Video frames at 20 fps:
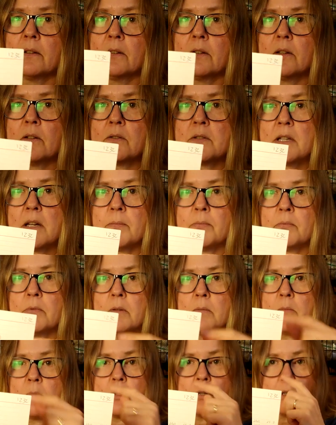goes up
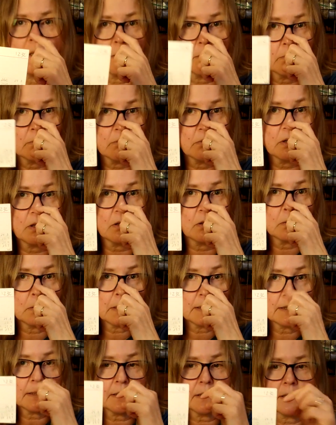one more row
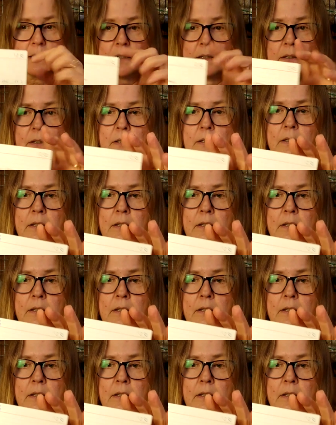on the card.